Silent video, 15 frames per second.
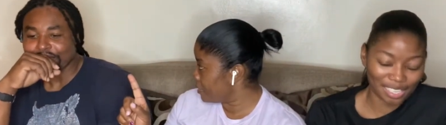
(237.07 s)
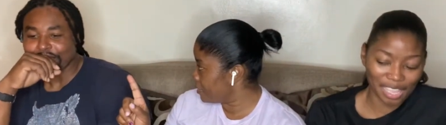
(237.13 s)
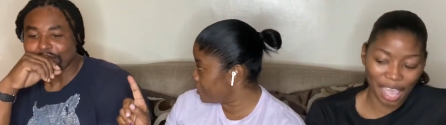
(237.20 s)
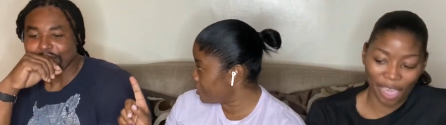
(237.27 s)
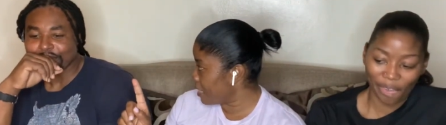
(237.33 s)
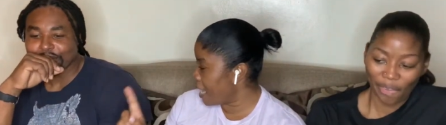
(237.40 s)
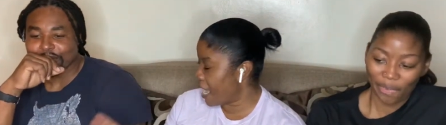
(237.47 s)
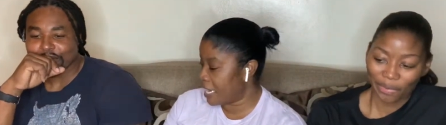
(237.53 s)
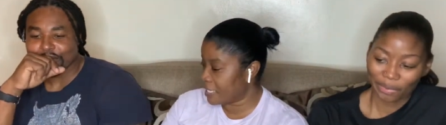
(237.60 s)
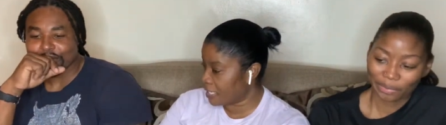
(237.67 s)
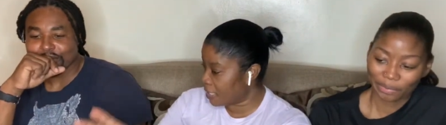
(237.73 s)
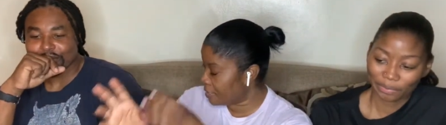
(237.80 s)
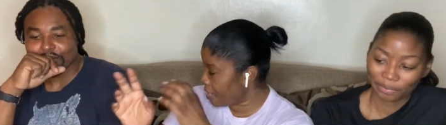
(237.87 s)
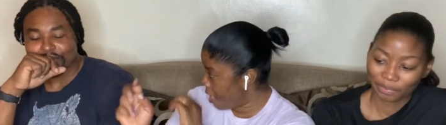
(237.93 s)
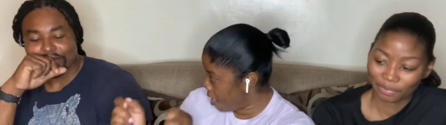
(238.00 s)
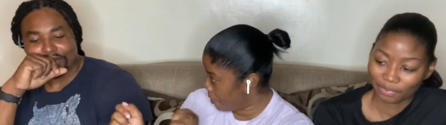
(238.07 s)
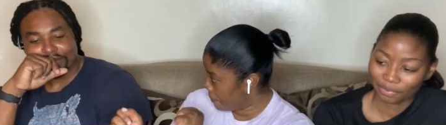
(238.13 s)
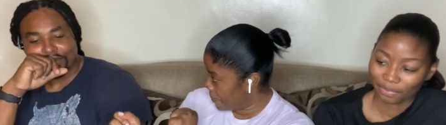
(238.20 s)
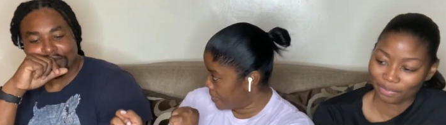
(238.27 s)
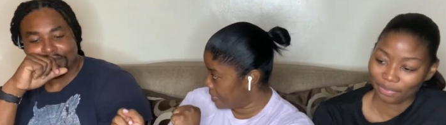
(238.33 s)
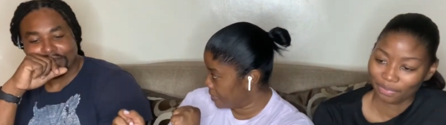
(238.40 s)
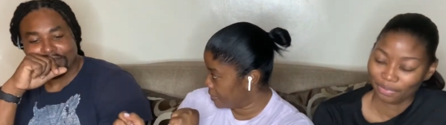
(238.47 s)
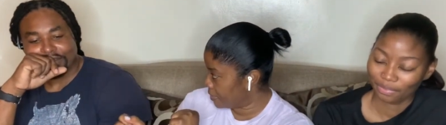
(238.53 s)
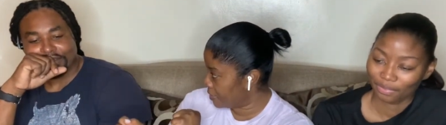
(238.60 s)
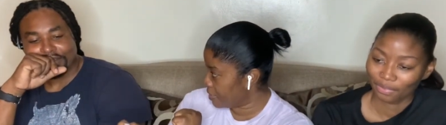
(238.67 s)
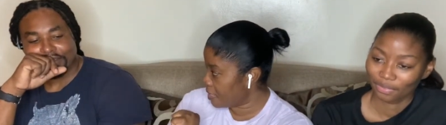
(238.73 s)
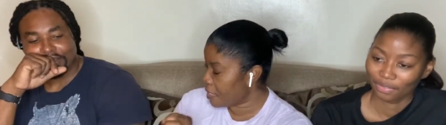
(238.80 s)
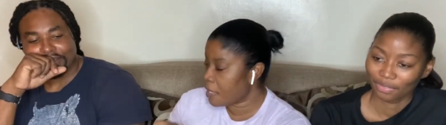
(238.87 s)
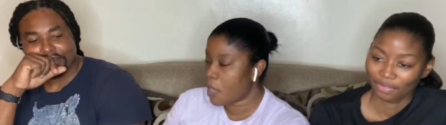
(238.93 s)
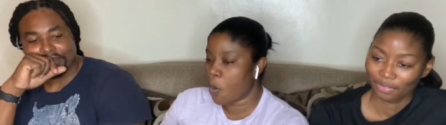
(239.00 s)
Speaker 1: Yeah. And it's a dark pants.
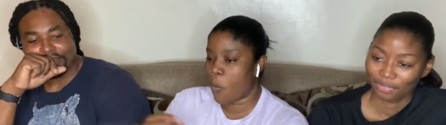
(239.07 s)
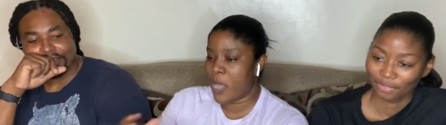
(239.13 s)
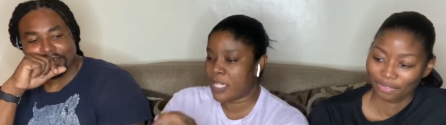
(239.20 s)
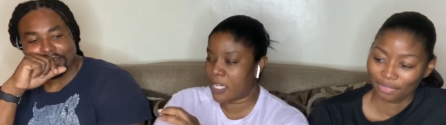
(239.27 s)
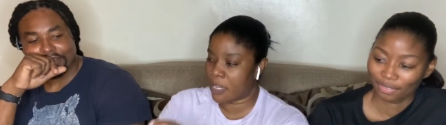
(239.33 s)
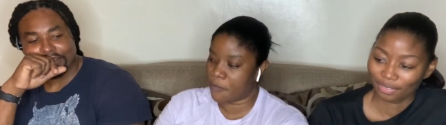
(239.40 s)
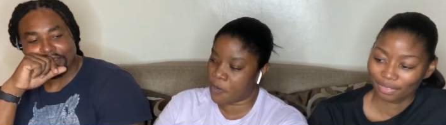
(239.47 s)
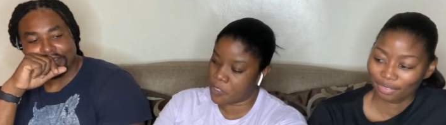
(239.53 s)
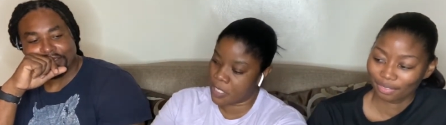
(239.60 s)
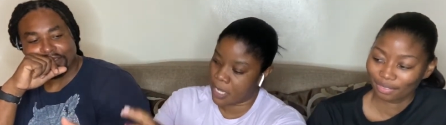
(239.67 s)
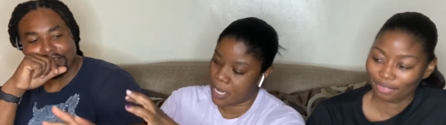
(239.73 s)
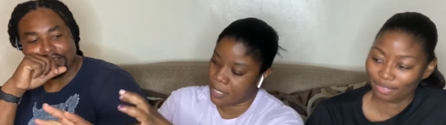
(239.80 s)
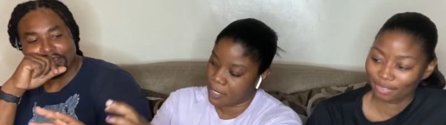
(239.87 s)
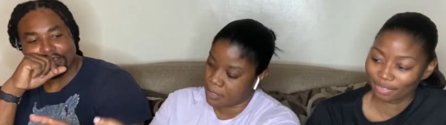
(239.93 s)
When you take everything, just take a,